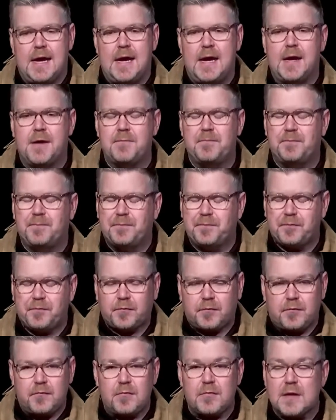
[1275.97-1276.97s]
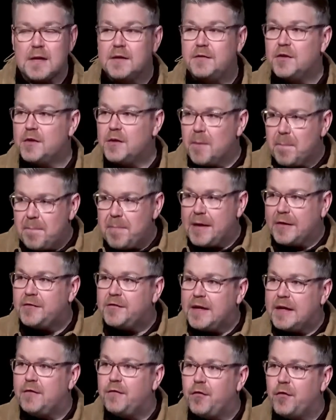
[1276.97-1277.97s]
And I said, the
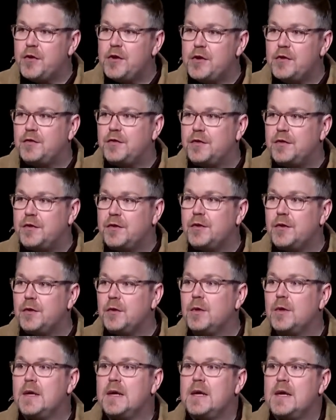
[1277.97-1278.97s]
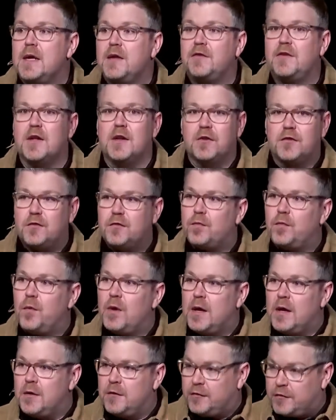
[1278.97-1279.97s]
best thing for you to do
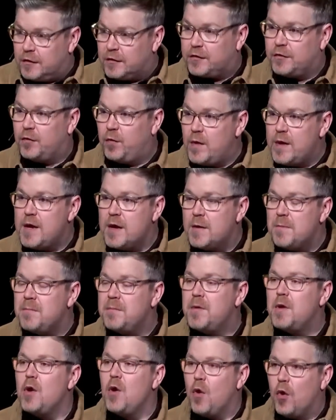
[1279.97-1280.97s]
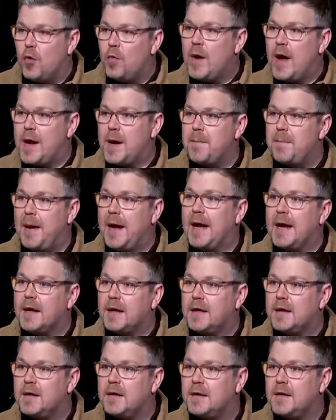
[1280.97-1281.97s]
is to swim or ride a bike.
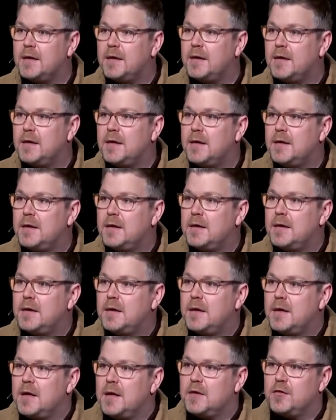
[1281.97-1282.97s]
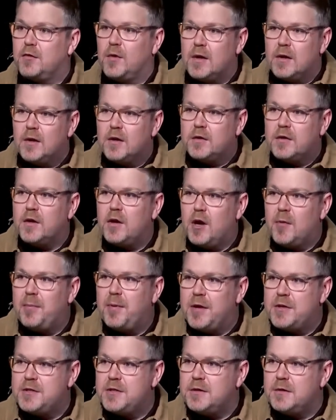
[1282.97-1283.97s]
And so I looked at our
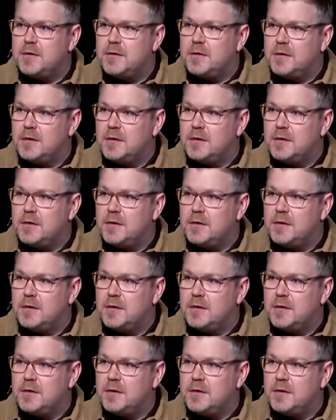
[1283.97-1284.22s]
budget.